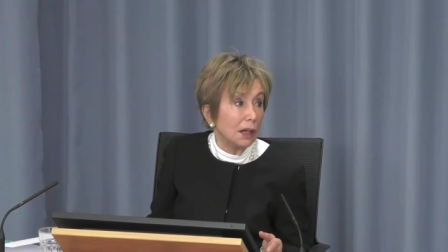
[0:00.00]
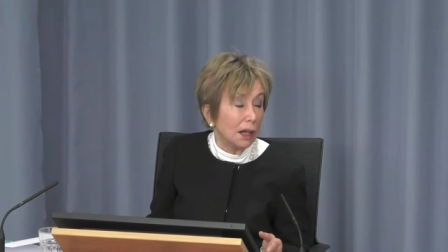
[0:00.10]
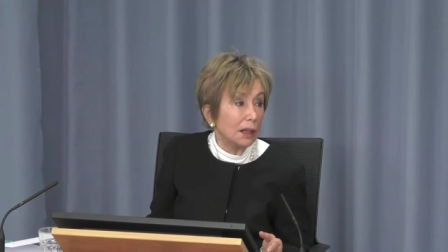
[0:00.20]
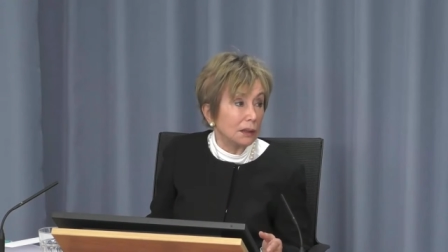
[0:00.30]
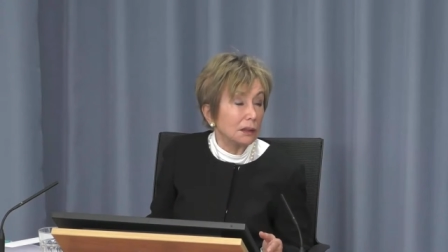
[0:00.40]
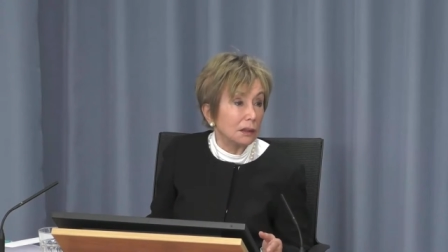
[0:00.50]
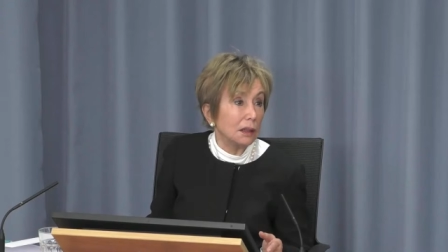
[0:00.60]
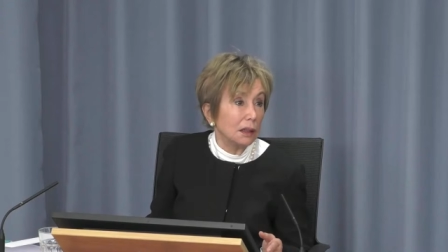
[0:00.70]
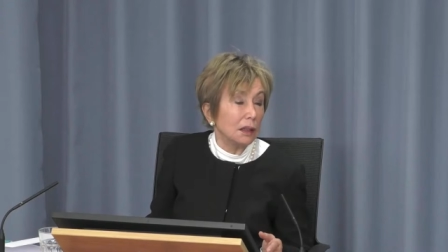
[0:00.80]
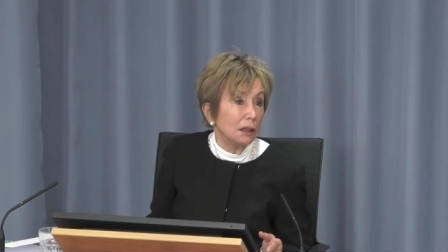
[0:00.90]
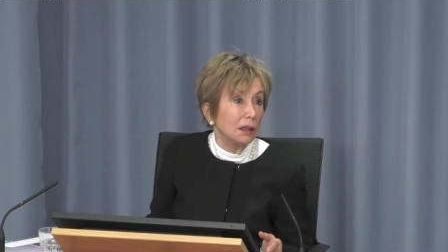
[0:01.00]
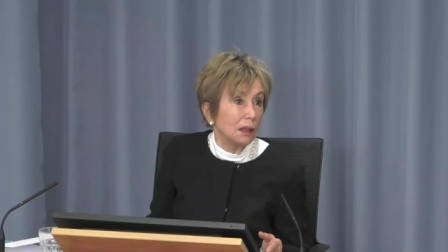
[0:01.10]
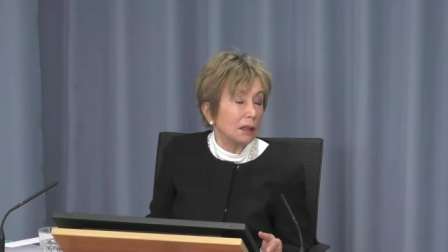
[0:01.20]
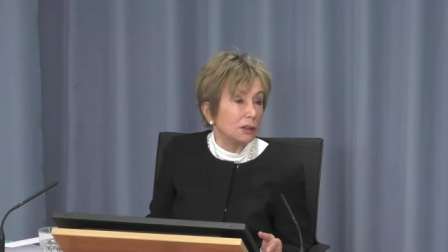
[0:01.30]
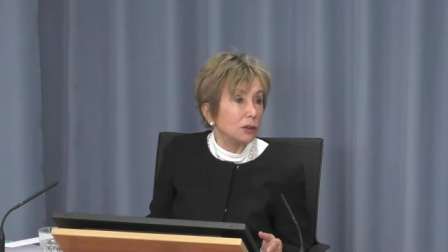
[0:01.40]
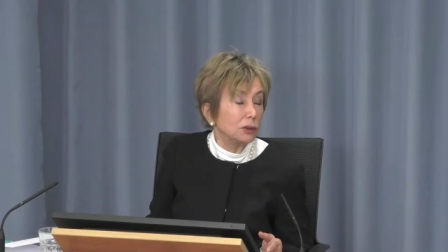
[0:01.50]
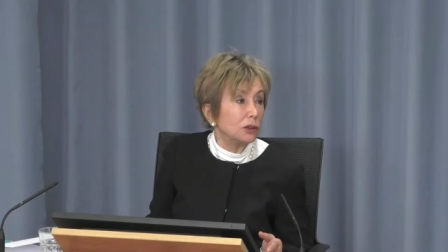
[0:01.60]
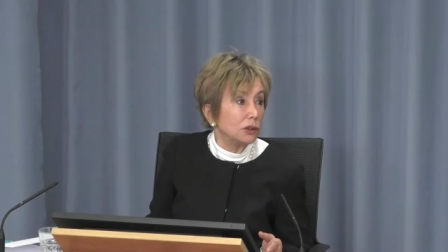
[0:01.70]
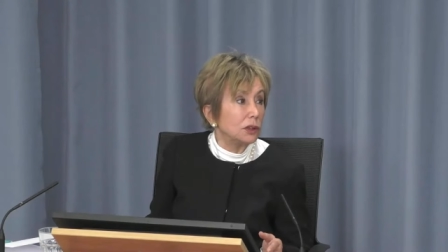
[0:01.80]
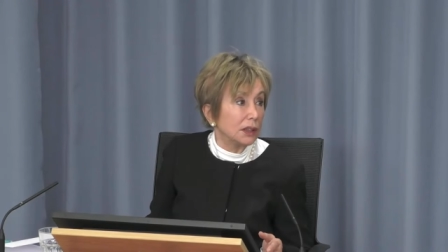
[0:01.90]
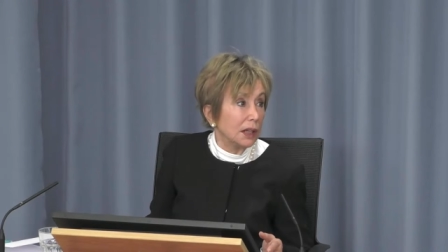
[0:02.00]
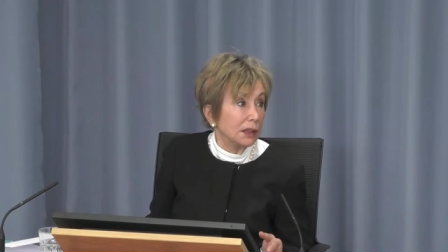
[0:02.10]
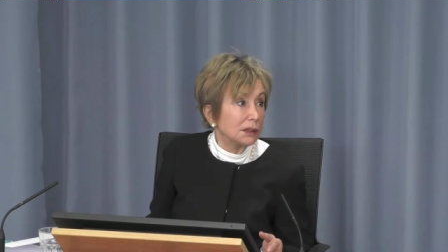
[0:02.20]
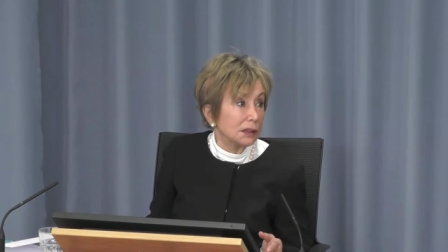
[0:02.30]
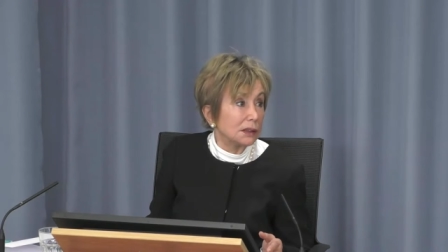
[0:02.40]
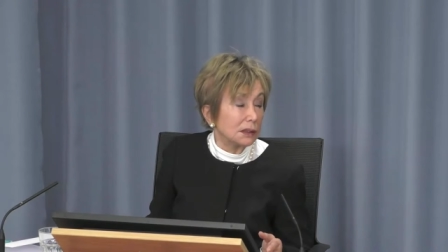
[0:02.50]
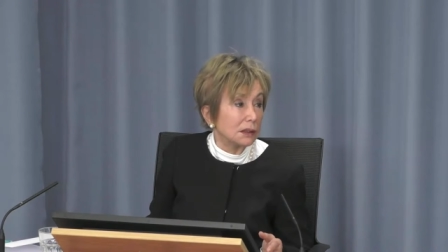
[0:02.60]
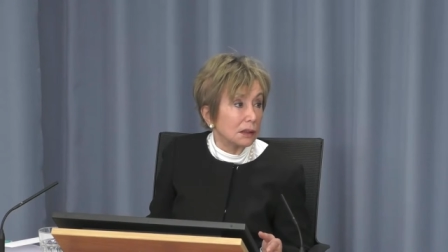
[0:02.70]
and uh, donor organizers.